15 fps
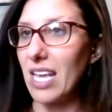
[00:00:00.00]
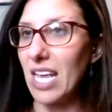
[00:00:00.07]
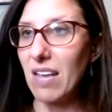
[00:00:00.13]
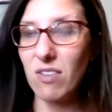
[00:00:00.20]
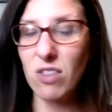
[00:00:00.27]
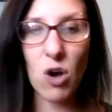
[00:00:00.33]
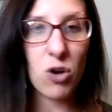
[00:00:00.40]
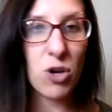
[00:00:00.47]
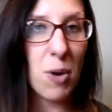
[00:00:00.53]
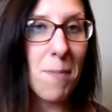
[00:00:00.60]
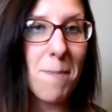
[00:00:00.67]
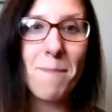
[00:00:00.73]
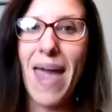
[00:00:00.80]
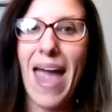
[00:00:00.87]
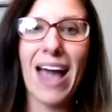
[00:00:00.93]
Even though
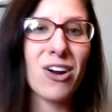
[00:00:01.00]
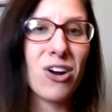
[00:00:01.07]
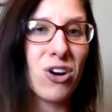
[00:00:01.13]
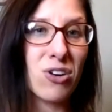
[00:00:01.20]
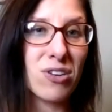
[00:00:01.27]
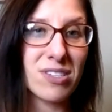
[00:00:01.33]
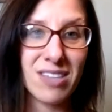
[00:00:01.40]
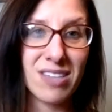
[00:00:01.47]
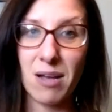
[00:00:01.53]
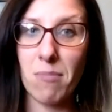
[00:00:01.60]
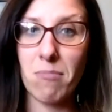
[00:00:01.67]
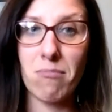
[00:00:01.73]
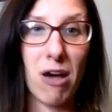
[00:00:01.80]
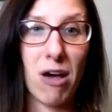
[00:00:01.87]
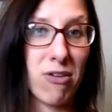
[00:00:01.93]
your back hurts like a
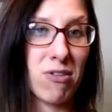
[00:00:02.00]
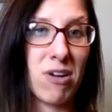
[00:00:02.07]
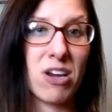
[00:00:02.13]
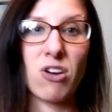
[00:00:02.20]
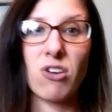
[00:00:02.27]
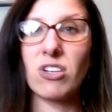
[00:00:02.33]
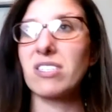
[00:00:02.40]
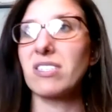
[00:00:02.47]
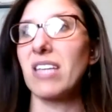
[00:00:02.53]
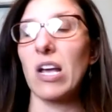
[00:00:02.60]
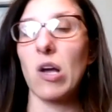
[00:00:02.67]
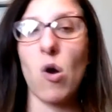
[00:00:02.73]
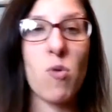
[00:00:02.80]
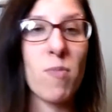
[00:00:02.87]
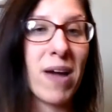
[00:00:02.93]
mother and you're just
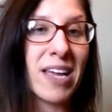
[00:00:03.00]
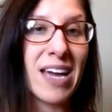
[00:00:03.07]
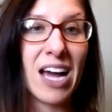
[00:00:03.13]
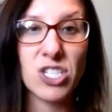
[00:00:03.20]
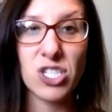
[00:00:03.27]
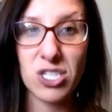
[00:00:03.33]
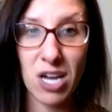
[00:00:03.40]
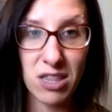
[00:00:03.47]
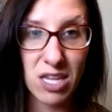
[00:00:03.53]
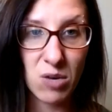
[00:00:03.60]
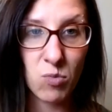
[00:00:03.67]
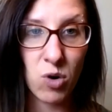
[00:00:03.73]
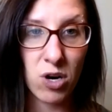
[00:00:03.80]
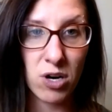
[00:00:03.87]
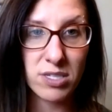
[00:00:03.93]
like, oh my gosh,
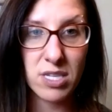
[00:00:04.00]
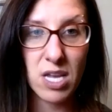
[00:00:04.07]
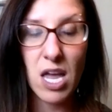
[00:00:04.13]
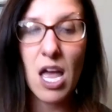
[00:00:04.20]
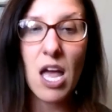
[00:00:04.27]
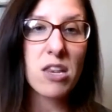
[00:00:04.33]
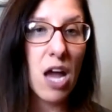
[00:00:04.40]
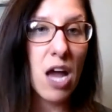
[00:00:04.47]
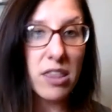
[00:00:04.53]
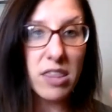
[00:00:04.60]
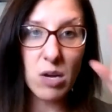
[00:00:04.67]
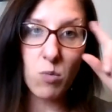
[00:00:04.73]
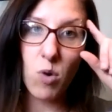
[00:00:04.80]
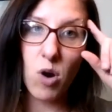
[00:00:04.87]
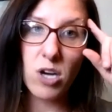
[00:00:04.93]
nothing works.
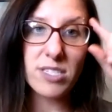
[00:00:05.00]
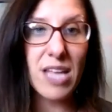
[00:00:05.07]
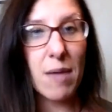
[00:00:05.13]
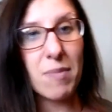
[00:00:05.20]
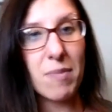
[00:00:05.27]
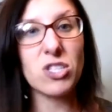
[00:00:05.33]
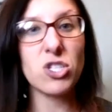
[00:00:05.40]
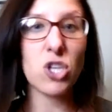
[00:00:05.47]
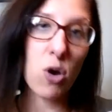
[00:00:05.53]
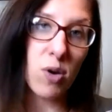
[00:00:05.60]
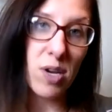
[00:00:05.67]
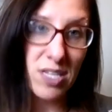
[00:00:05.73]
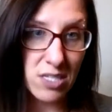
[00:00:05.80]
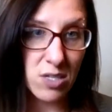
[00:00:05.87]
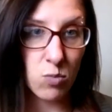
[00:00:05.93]
Nothing works, that means
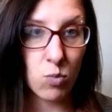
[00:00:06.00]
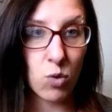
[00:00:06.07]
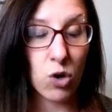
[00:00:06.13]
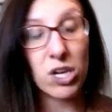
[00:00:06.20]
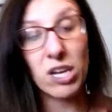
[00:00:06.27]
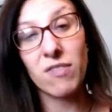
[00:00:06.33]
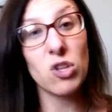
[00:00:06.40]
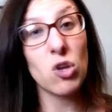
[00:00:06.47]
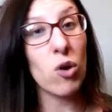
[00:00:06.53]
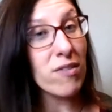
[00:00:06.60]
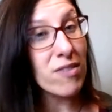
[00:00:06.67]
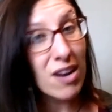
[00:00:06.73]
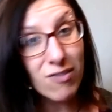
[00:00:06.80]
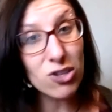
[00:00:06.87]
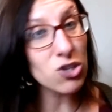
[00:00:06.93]
yoga doesn't work. Even though
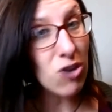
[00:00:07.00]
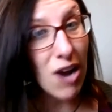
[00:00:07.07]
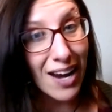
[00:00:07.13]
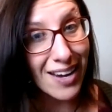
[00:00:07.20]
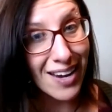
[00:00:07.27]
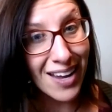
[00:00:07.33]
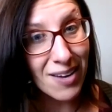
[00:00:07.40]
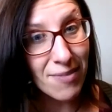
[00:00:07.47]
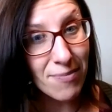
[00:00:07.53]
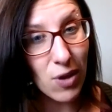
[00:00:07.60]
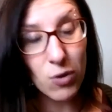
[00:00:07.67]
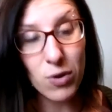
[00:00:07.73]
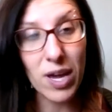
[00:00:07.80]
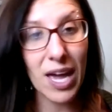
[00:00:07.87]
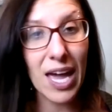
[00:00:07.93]
I've never tried it,
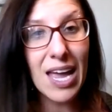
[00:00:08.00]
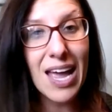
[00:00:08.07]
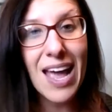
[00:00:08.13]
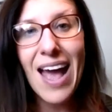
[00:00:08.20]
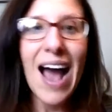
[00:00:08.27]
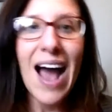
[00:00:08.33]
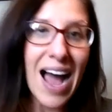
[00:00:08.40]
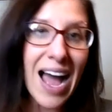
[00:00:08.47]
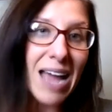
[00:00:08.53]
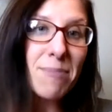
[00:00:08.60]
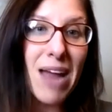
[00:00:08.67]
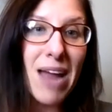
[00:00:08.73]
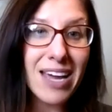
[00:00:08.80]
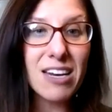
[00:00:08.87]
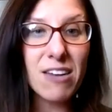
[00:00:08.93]
okay? I'm
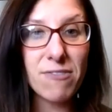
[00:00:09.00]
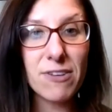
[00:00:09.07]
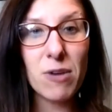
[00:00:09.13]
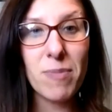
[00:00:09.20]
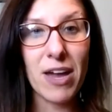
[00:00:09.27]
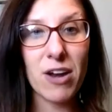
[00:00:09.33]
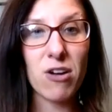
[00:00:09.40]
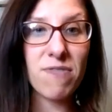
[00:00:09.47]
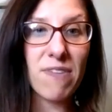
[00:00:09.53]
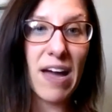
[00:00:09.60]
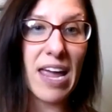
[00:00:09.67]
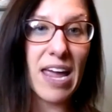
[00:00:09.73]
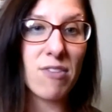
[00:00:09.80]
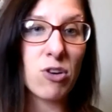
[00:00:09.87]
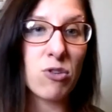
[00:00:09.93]
not gonna feel better if I
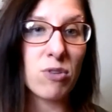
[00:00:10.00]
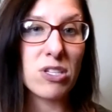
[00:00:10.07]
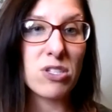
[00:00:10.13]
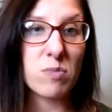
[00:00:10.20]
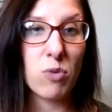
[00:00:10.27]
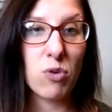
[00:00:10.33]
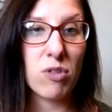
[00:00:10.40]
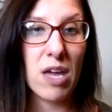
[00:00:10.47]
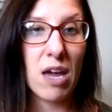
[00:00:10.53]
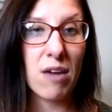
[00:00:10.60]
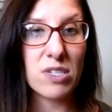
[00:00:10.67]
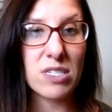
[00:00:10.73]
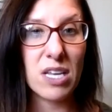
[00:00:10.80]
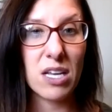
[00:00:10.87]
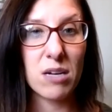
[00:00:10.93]
have a green smoothie
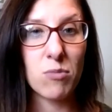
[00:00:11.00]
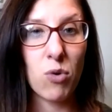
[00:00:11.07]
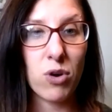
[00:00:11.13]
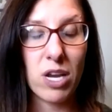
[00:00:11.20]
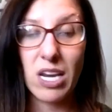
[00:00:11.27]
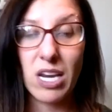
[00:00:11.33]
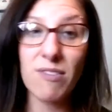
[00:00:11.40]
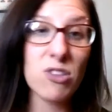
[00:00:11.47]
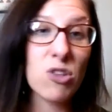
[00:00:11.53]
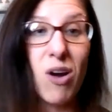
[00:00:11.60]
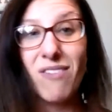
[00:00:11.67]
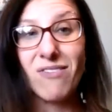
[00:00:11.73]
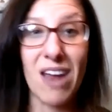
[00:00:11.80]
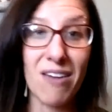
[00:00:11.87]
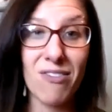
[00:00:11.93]
every single morning, even though
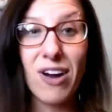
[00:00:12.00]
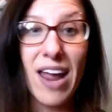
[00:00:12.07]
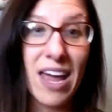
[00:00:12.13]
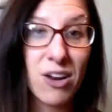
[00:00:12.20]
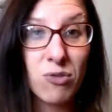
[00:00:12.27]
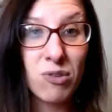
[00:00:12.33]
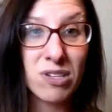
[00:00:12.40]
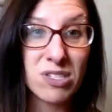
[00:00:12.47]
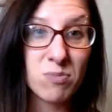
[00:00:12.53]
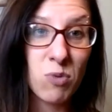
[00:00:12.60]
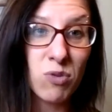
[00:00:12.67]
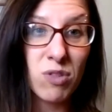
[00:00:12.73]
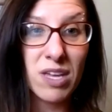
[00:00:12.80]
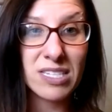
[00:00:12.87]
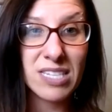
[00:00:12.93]
I've never had a green
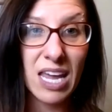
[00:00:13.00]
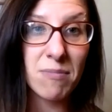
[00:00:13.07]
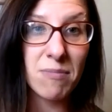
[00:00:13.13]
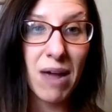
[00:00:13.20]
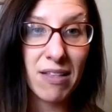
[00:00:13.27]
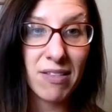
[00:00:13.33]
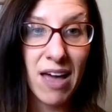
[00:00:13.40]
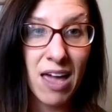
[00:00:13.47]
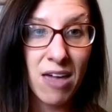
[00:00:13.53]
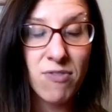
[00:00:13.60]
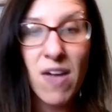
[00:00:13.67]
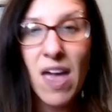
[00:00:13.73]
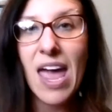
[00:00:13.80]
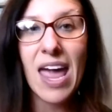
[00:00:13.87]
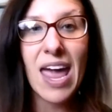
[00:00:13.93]
smoothie a day in my life,
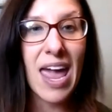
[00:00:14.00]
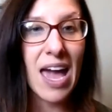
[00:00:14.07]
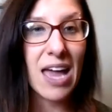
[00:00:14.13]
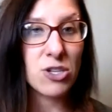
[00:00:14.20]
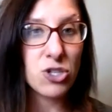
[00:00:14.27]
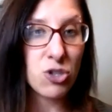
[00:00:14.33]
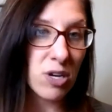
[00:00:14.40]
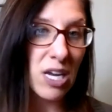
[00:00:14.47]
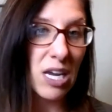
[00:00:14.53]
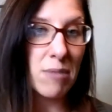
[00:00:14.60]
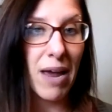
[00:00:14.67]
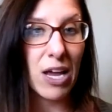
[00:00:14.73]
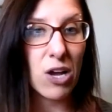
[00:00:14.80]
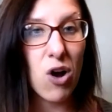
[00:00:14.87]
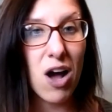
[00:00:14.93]
and drinking
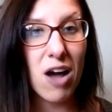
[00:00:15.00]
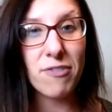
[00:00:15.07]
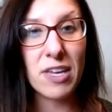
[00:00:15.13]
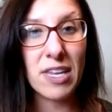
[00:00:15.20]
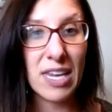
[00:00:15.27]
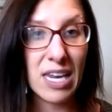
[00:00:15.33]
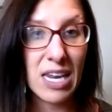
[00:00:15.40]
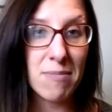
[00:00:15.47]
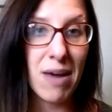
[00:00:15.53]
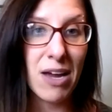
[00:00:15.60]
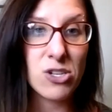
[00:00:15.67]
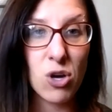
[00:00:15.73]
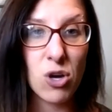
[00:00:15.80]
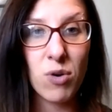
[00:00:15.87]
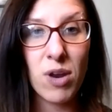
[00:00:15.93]
my coffee and eating my
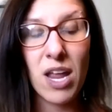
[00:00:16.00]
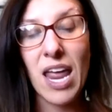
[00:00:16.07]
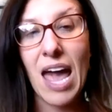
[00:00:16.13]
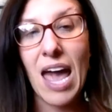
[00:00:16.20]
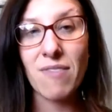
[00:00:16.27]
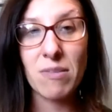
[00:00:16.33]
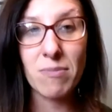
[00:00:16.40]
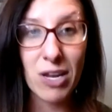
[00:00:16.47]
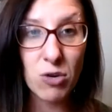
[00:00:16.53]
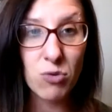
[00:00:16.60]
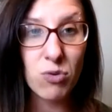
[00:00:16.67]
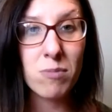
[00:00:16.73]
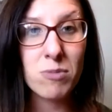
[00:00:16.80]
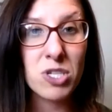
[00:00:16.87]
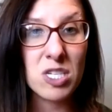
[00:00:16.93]
donut and having my
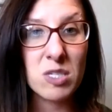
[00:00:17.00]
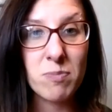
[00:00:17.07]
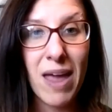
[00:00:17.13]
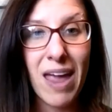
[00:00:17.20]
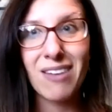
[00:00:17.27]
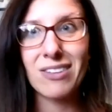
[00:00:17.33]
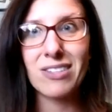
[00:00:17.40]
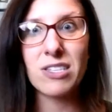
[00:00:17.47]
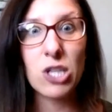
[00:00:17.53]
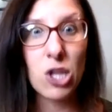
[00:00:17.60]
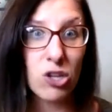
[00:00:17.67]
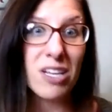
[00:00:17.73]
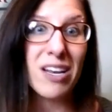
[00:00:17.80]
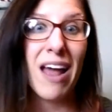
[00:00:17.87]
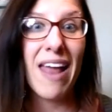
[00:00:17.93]
cream cheese bagel is
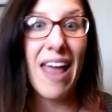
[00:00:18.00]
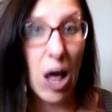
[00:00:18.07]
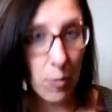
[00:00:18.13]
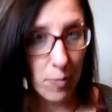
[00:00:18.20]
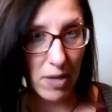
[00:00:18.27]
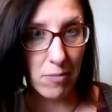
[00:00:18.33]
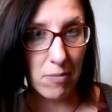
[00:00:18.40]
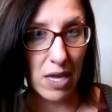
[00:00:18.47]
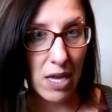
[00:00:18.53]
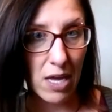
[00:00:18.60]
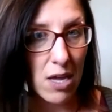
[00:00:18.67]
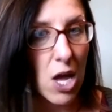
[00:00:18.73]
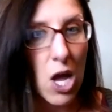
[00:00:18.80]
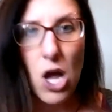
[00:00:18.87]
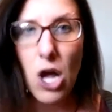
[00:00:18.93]
clearly not helping me.
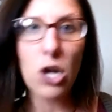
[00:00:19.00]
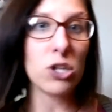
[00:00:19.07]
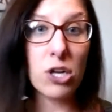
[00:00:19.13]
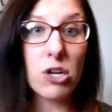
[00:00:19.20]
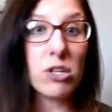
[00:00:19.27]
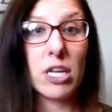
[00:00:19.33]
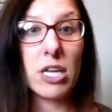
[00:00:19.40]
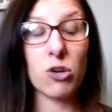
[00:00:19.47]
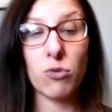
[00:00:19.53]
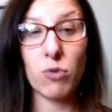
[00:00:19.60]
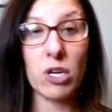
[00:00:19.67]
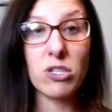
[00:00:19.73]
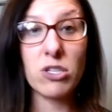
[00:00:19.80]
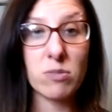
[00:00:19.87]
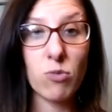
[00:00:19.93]
Clearly a
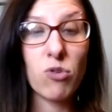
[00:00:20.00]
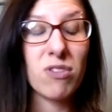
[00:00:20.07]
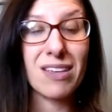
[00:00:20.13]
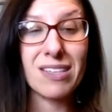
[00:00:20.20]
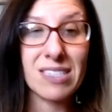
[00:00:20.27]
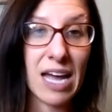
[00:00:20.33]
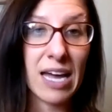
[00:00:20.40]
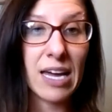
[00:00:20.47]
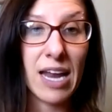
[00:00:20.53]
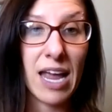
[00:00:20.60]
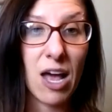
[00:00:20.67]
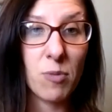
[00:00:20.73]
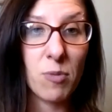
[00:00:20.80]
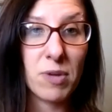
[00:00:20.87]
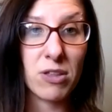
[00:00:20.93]
green smoothie is not gonna
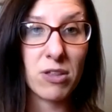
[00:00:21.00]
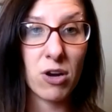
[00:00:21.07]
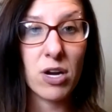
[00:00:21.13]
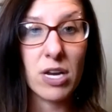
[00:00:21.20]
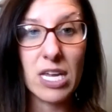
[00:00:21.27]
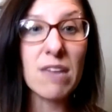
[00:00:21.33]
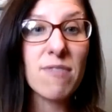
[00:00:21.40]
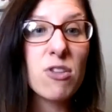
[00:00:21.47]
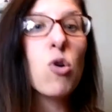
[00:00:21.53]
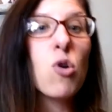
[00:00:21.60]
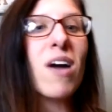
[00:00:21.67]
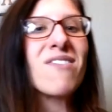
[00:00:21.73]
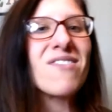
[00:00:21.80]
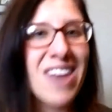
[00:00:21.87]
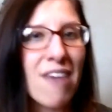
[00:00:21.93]
help either, even though
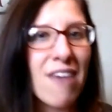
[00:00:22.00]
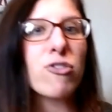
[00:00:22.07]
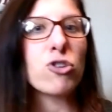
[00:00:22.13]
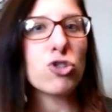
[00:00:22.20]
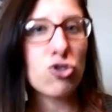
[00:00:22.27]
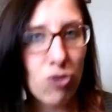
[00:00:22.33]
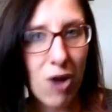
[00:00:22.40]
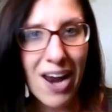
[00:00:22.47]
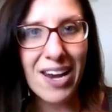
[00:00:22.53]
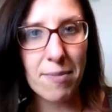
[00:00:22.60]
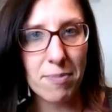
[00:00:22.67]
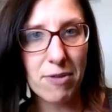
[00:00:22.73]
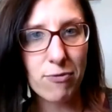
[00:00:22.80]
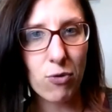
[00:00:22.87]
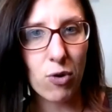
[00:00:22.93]
I've never tried
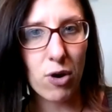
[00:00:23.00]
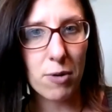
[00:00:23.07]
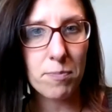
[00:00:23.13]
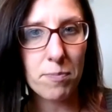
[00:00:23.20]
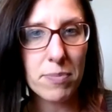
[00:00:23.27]
it before.